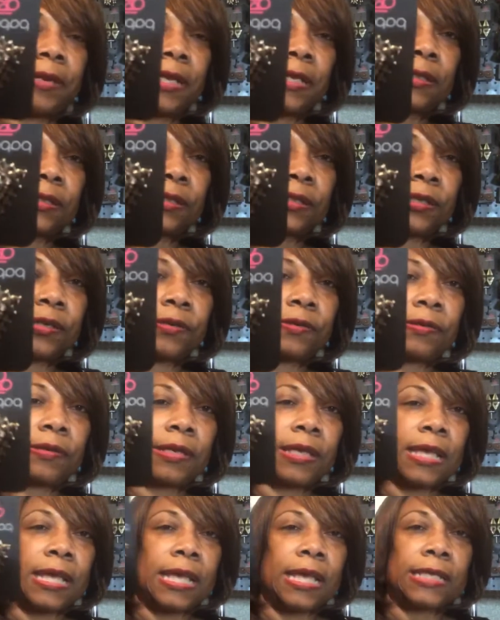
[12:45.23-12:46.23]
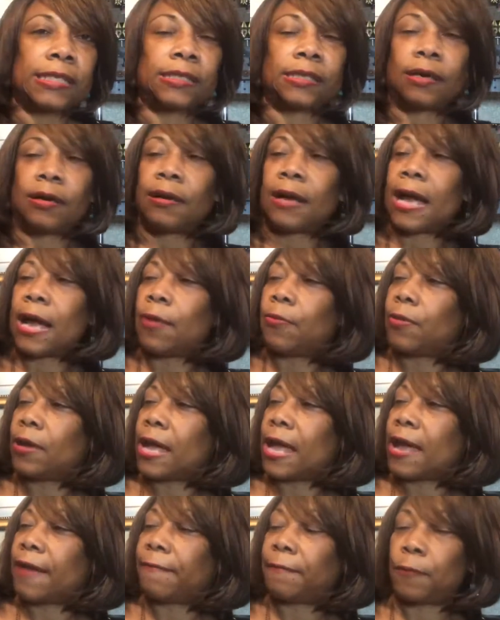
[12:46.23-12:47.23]
in soon. So I will
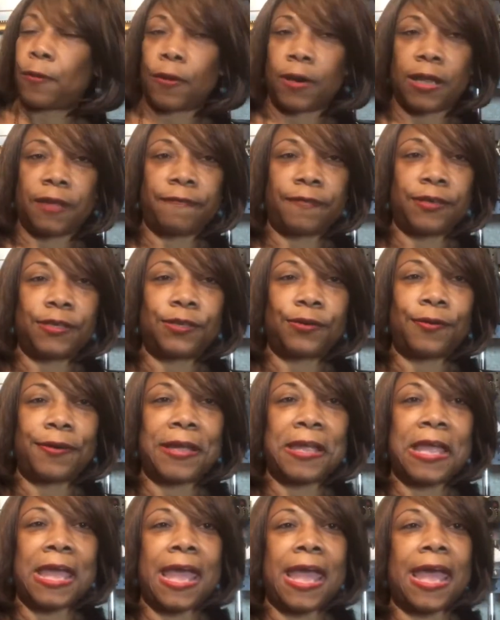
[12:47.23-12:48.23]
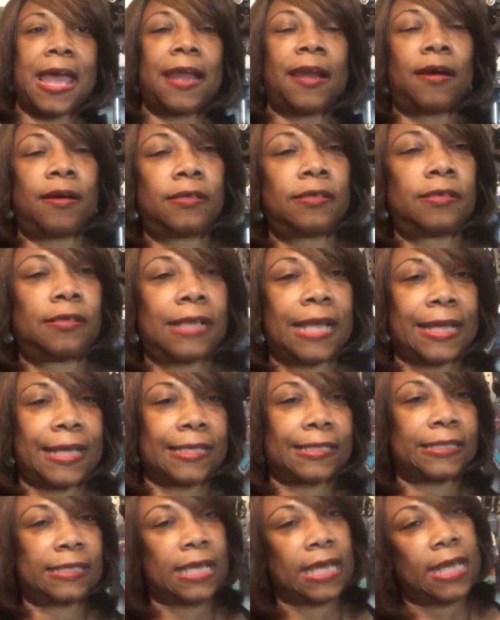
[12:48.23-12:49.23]
have more inventory. And also,
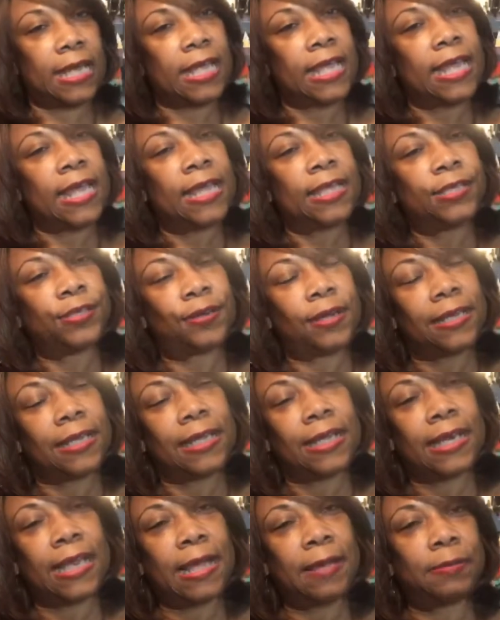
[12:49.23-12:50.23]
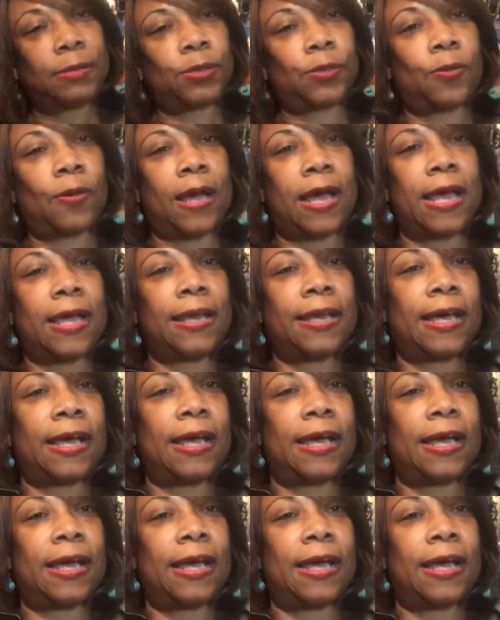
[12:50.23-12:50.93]
like I said, join the Glam Squad